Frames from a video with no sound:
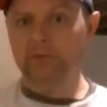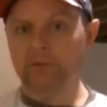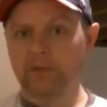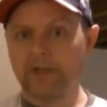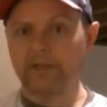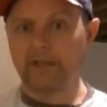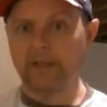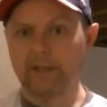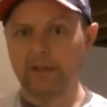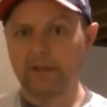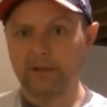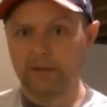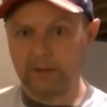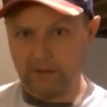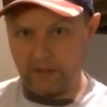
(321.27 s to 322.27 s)
right there,
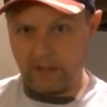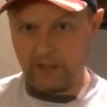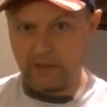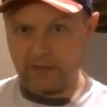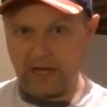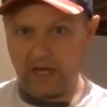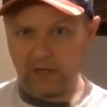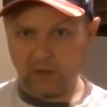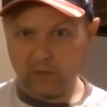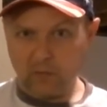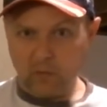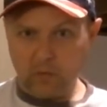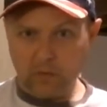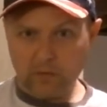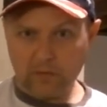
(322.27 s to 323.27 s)
go down a little
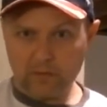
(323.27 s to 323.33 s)
more,